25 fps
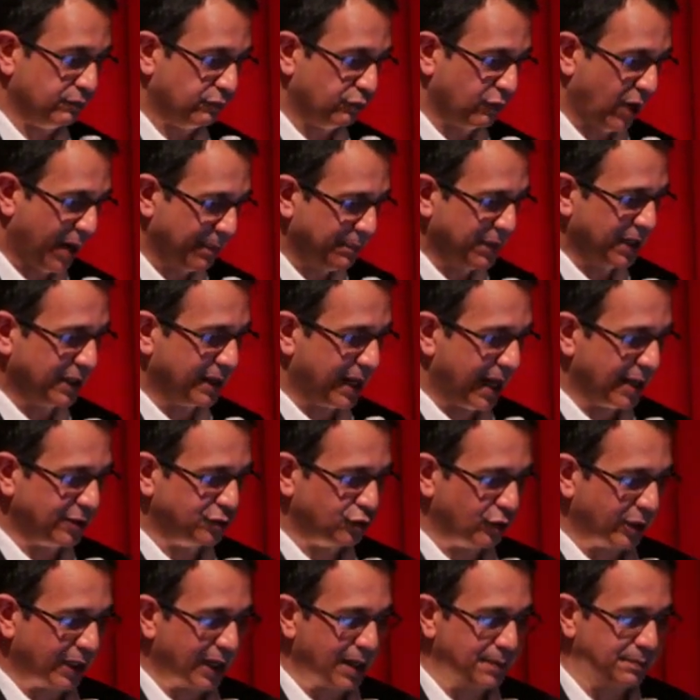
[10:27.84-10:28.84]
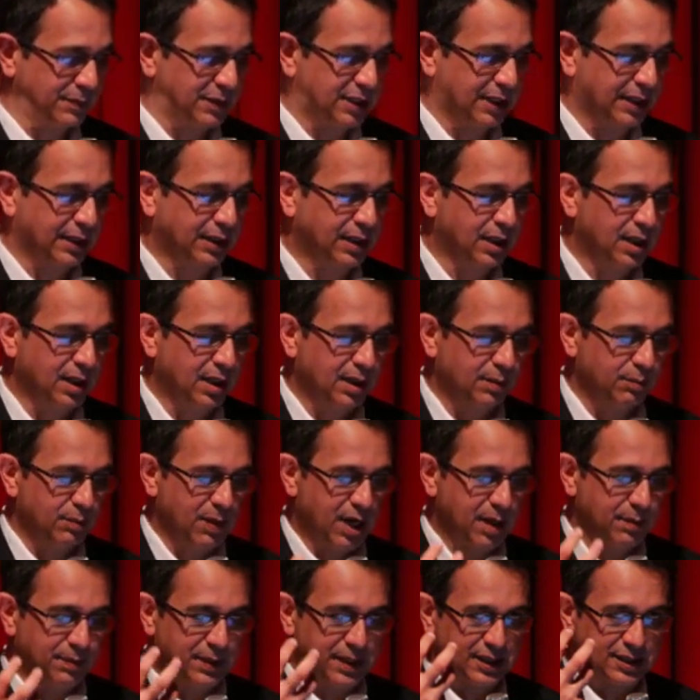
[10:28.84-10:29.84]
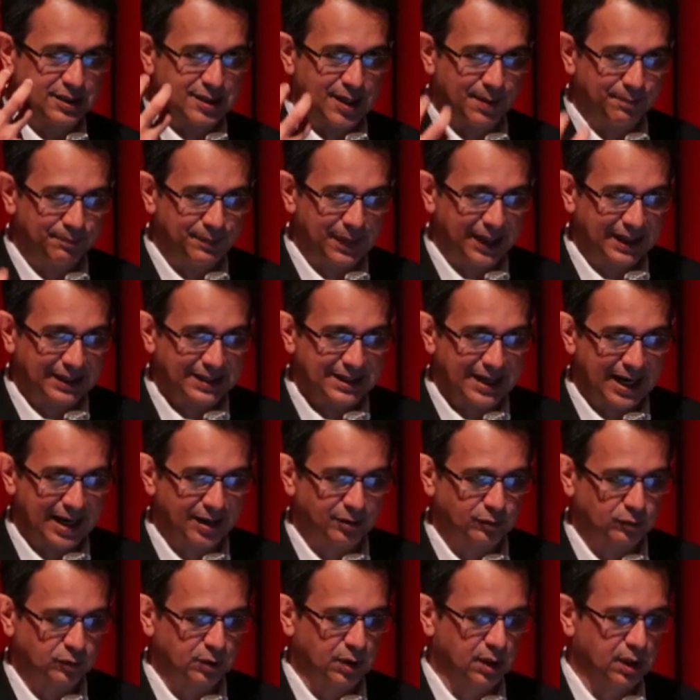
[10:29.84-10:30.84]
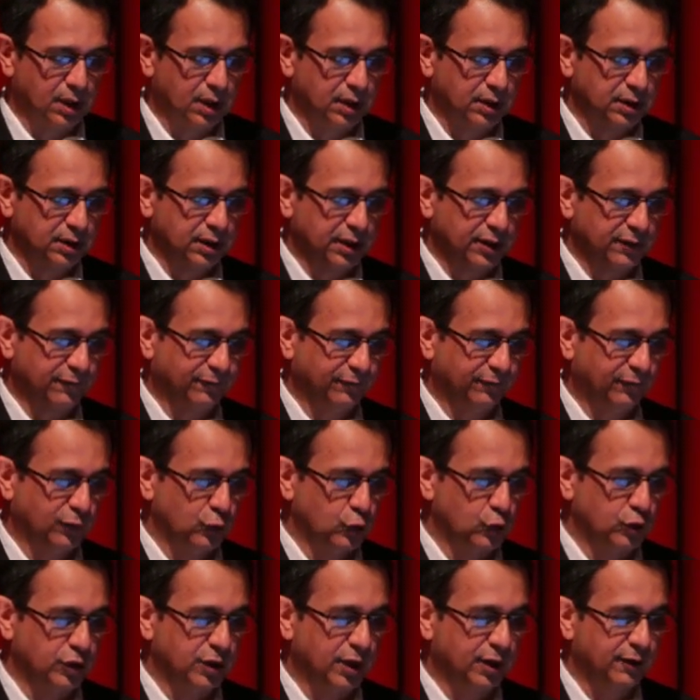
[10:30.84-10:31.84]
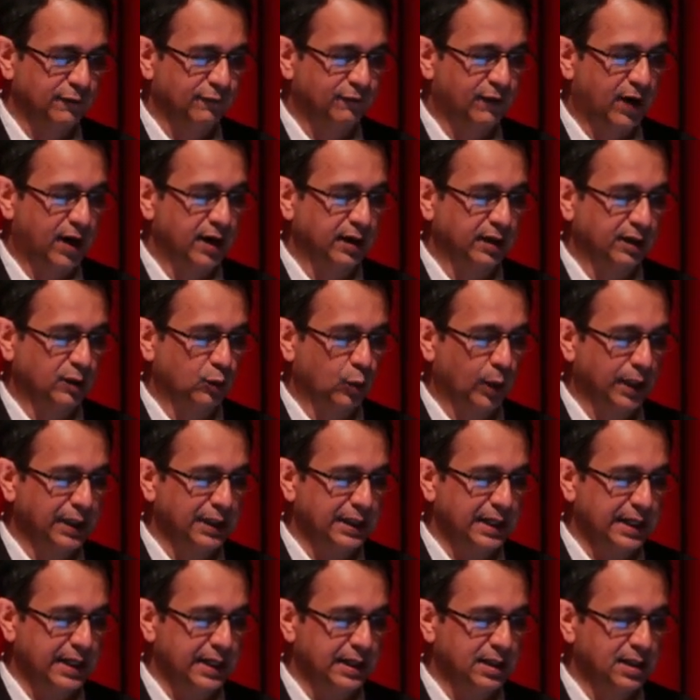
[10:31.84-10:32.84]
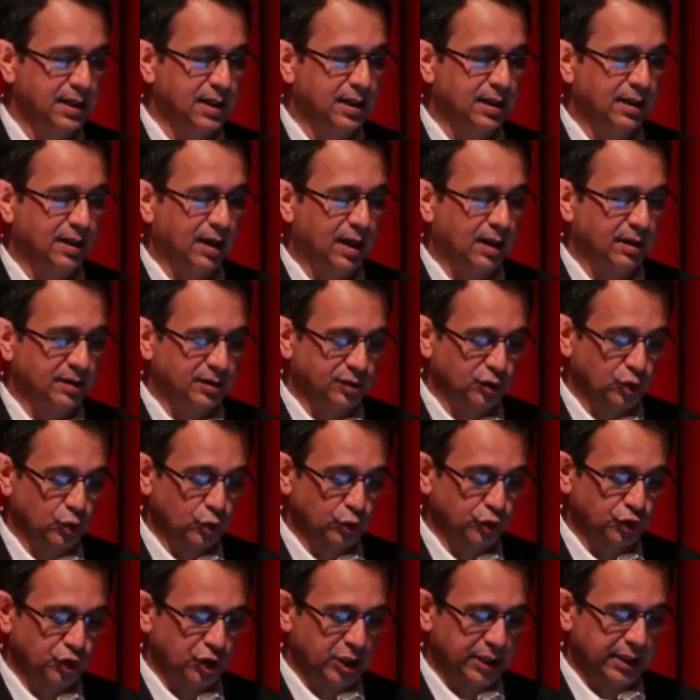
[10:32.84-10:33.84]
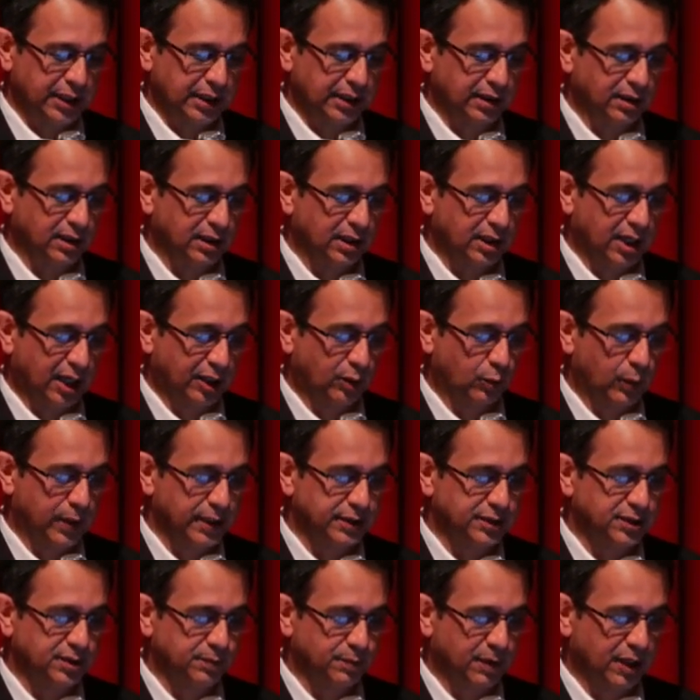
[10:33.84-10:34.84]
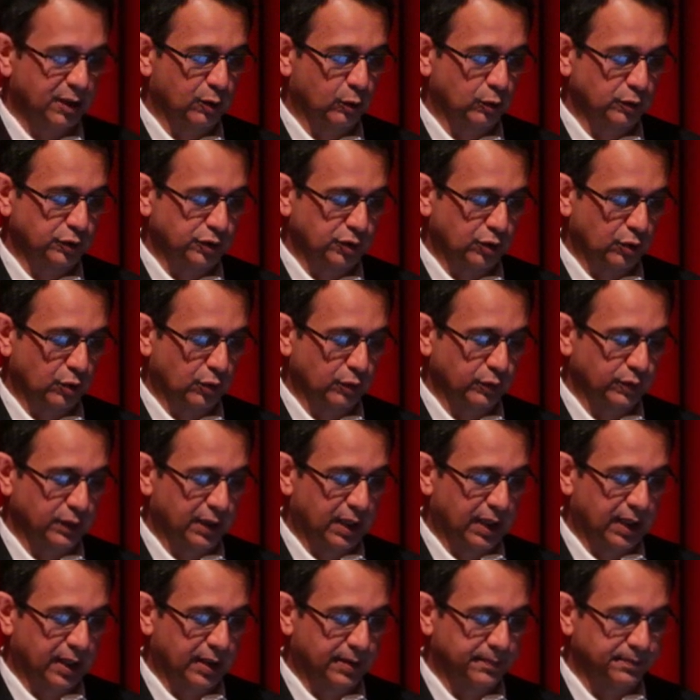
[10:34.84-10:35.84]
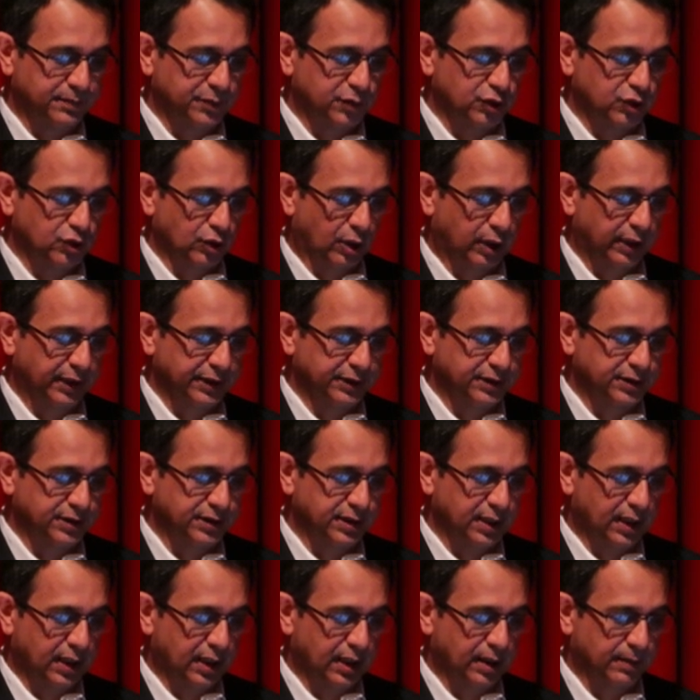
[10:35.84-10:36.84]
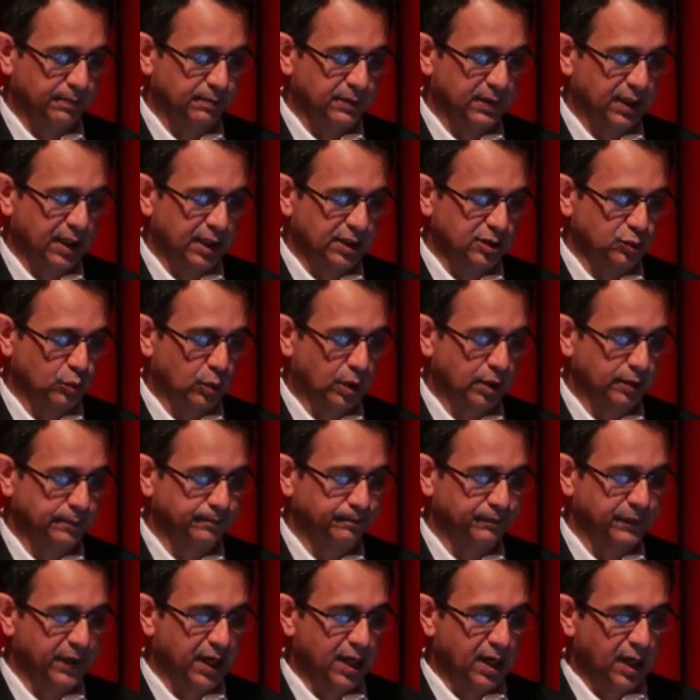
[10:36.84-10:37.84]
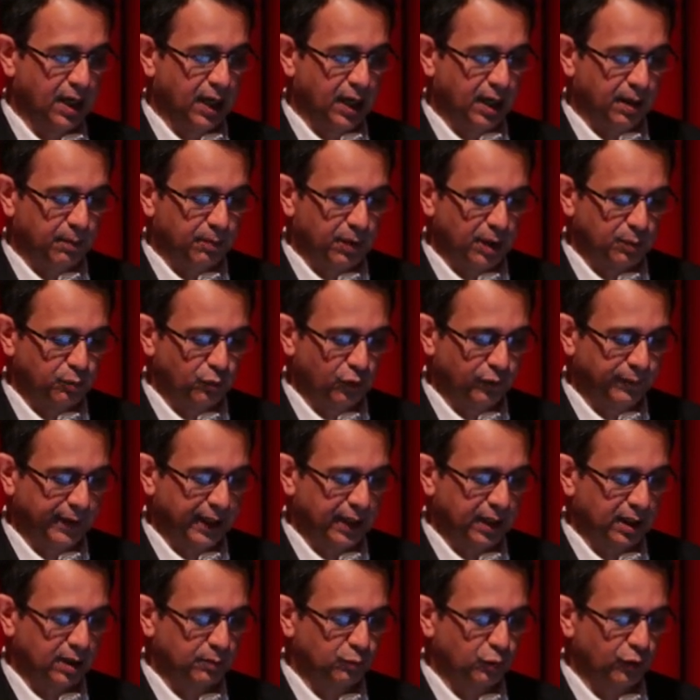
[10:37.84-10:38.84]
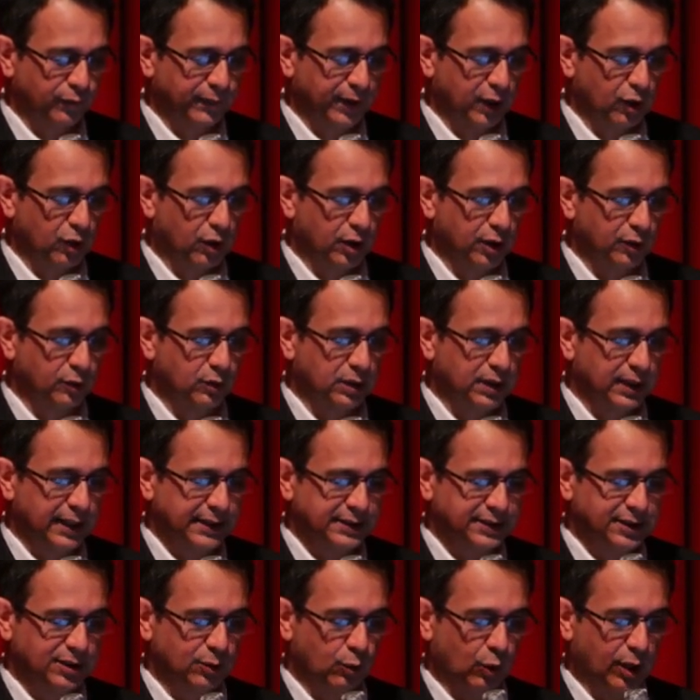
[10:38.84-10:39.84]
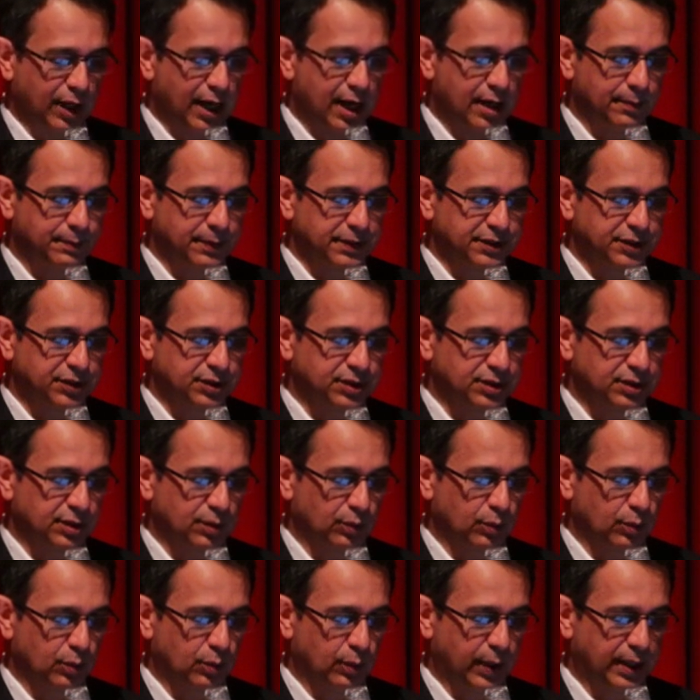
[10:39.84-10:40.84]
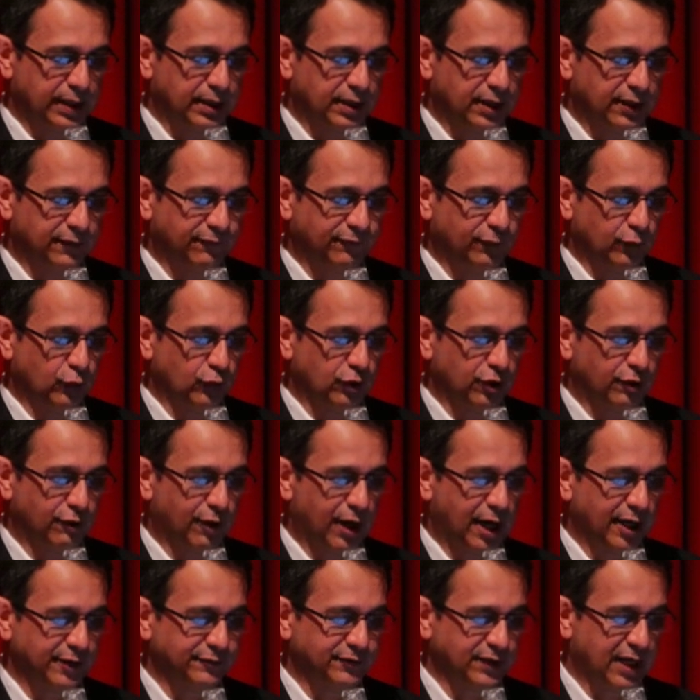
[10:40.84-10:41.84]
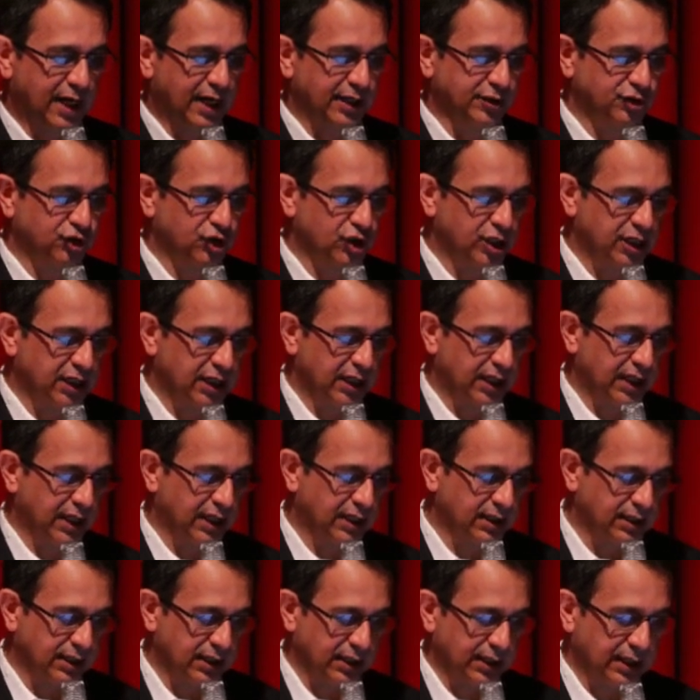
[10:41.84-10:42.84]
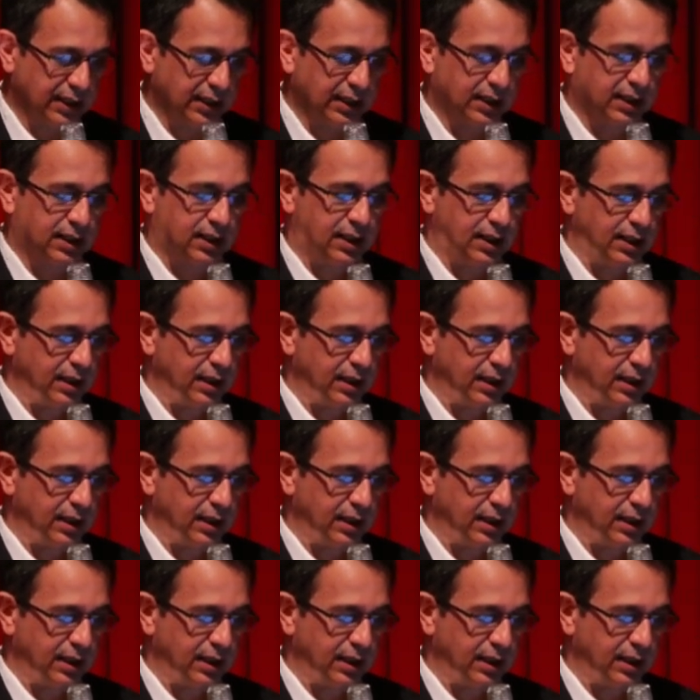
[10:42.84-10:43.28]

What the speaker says: rapid gastric emptying may be dumping down the food very quickly, usually liquids, but also solids as well. But moving on, let's see what happens when the food arrives actually in the